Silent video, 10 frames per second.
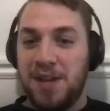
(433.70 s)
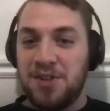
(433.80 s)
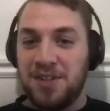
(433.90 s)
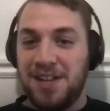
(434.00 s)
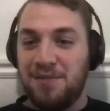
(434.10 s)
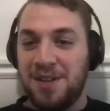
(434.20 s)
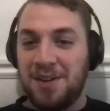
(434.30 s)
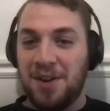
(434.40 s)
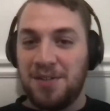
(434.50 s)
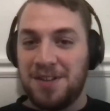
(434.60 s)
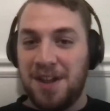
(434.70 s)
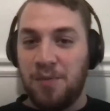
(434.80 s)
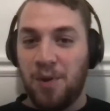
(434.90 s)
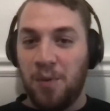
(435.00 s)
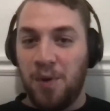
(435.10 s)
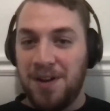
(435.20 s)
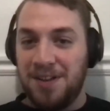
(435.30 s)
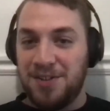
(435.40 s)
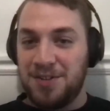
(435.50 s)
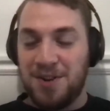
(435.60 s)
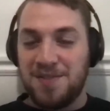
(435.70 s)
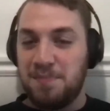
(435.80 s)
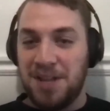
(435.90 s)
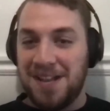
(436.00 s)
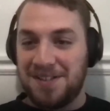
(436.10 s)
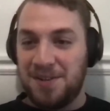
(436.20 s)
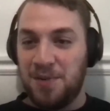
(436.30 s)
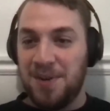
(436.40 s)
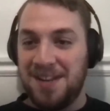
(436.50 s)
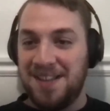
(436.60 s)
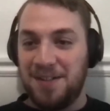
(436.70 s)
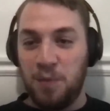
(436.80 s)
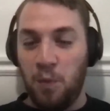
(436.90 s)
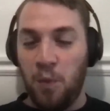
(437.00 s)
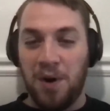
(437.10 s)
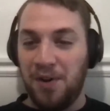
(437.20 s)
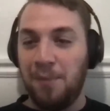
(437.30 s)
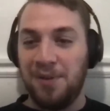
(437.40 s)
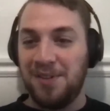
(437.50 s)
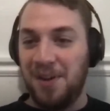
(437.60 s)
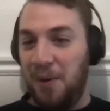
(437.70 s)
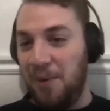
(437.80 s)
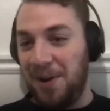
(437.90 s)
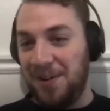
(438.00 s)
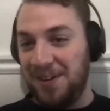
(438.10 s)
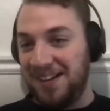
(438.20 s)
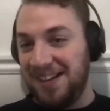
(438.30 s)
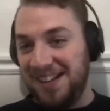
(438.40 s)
especially if he calls 911 and just starts blasting away, that's 100% on record.